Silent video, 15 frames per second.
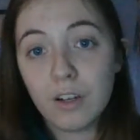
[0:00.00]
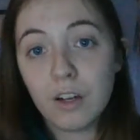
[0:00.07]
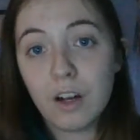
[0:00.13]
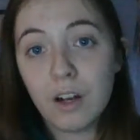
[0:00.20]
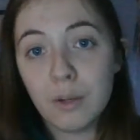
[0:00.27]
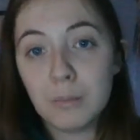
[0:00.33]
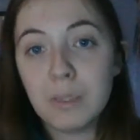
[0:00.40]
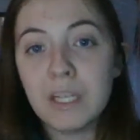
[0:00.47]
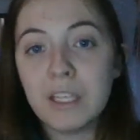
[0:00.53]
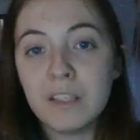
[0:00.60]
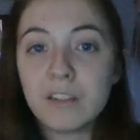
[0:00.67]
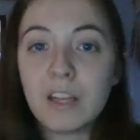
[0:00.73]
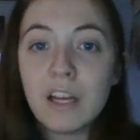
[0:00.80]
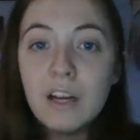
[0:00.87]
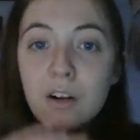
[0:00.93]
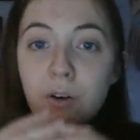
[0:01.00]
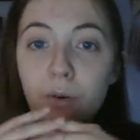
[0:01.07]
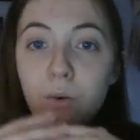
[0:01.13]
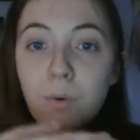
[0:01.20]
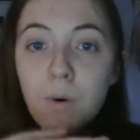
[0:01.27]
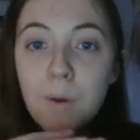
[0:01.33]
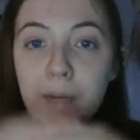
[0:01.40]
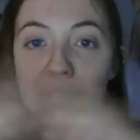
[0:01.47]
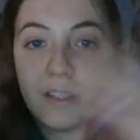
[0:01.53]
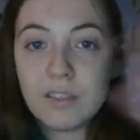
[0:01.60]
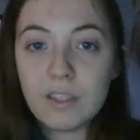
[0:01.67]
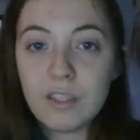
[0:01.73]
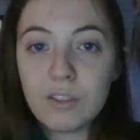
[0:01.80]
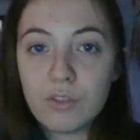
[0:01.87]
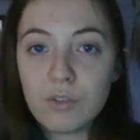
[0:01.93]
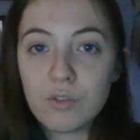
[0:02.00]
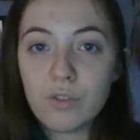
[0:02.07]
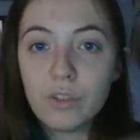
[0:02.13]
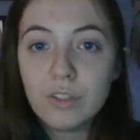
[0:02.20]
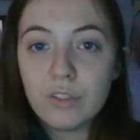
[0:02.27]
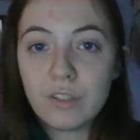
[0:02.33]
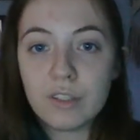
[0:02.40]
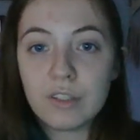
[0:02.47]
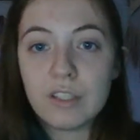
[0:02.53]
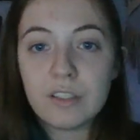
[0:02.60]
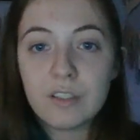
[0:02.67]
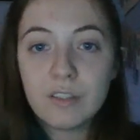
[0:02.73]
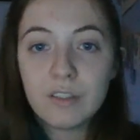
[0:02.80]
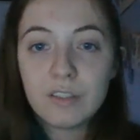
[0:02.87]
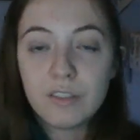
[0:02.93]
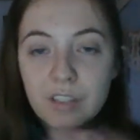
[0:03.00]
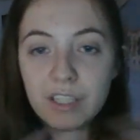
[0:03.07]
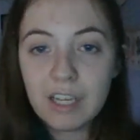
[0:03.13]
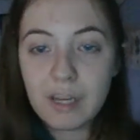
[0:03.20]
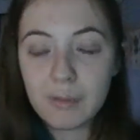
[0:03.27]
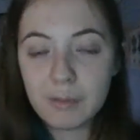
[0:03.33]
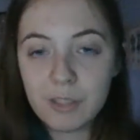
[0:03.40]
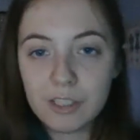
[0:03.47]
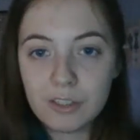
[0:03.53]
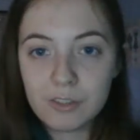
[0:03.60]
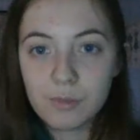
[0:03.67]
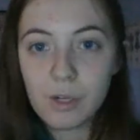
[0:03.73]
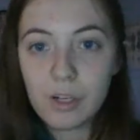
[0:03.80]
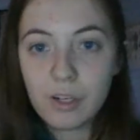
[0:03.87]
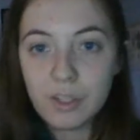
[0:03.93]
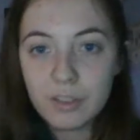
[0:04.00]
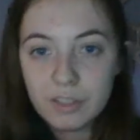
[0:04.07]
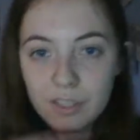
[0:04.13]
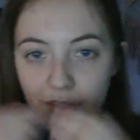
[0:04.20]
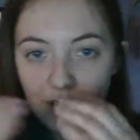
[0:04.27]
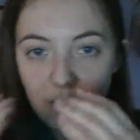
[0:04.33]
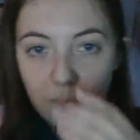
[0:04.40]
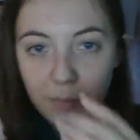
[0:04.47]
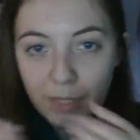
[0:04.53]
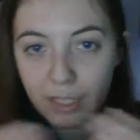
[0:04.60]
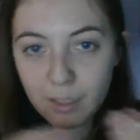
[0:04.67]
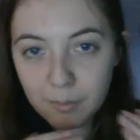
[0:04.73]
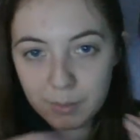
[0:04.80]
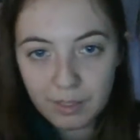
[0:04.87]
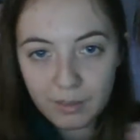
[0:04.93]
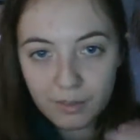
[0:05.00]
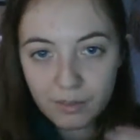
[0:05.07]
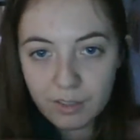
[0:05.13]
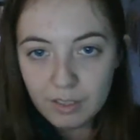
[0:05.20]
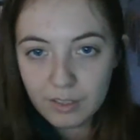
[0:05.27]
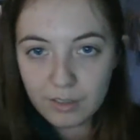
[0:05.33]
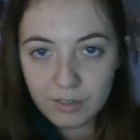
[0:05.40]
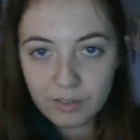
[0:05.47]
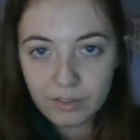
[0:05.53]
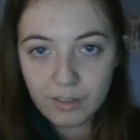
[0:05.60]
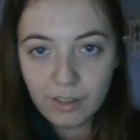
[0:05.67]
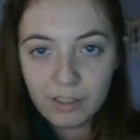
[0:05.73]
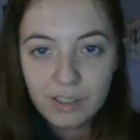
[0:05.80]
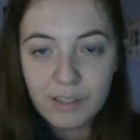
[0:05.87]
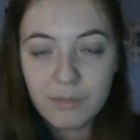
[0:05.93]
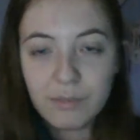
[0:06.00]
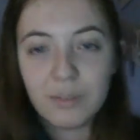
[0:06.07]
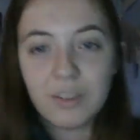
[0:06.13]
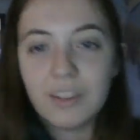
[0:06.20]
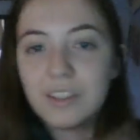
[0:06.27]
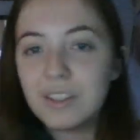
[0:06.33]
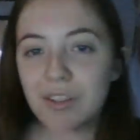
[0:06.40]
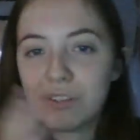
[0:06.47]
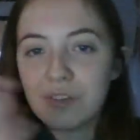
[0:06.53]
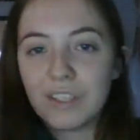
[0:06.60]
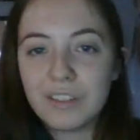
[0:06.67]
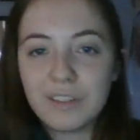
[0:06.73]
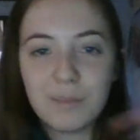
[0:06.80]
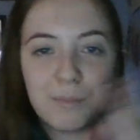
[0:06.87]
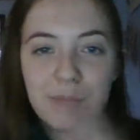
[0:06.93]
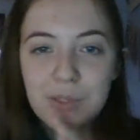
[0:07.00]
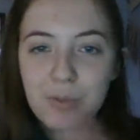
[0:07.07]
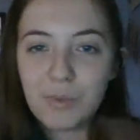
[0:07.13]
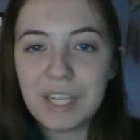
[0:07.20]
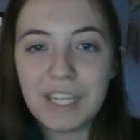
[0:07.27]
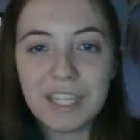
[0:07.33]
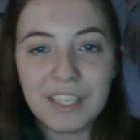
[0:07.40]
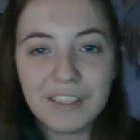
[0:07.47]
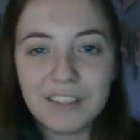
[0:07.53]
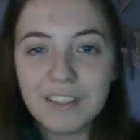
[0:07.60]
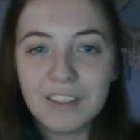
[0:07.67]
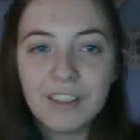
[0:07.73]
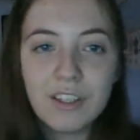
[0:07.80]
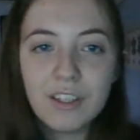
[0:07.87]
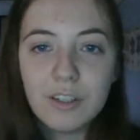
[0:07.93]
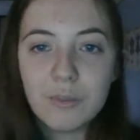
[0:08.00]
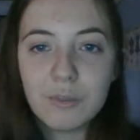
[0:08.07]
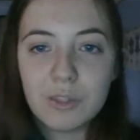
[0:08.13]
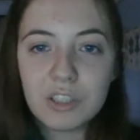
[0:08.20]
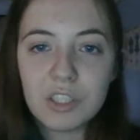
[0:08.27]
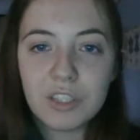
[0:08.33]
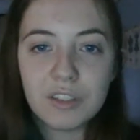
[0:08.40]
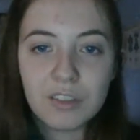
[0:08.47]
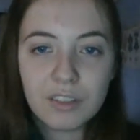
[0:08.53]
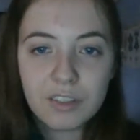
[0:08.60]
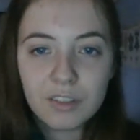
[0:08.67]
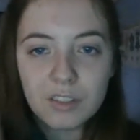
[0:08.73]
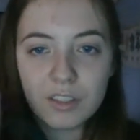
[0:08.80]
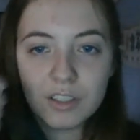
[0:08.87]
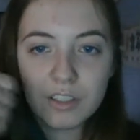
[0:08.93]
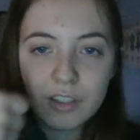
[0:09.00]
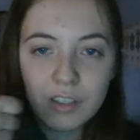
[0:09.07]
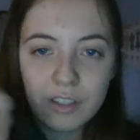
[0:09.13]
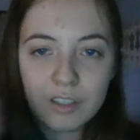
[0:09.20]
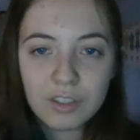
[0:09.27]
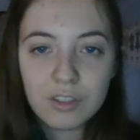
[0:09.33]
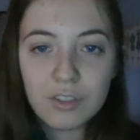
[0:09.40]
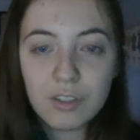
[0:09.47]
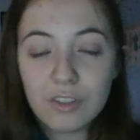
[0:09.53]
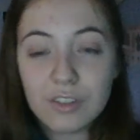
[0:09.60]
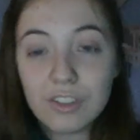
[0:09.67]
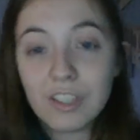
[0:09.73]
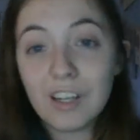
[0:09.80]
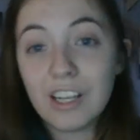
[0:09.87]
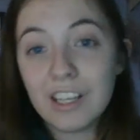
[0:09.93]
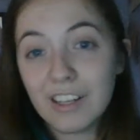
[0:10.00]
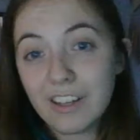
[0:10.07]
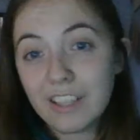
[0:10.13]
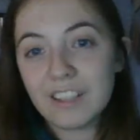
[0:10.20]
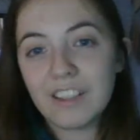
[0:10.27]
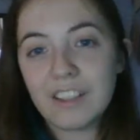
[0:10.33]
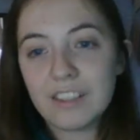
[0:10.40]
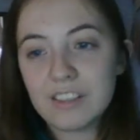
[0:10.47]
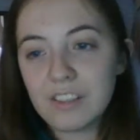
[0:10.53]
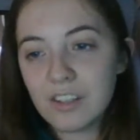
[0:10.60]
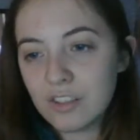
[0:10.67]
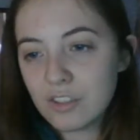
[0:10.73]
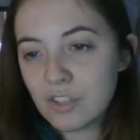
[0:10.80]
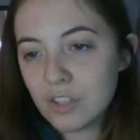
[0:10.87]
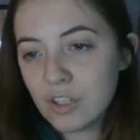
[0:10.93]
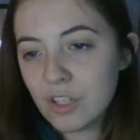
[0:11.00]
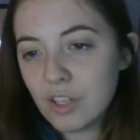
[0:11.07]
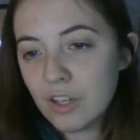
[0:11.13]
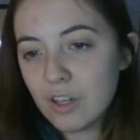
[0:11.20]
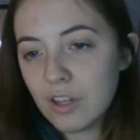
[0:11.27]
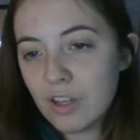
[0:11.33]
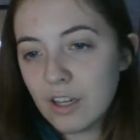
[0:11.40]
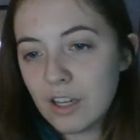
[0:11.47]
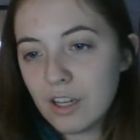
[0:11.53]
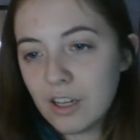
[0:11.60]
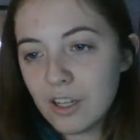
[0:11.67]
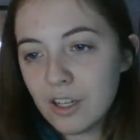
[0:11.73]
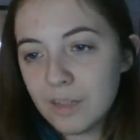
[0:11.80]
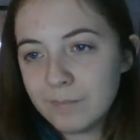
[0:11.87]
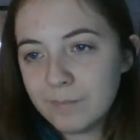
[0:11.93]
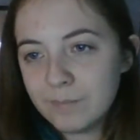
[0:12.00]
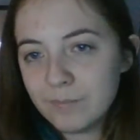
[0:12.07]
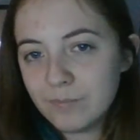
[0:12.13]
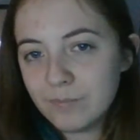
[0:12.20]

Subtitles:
OP as hell, amazing huntress, and then something happening to her, and then her becoming this. Like, it feels like there are things in between, which is good. I like that touch. The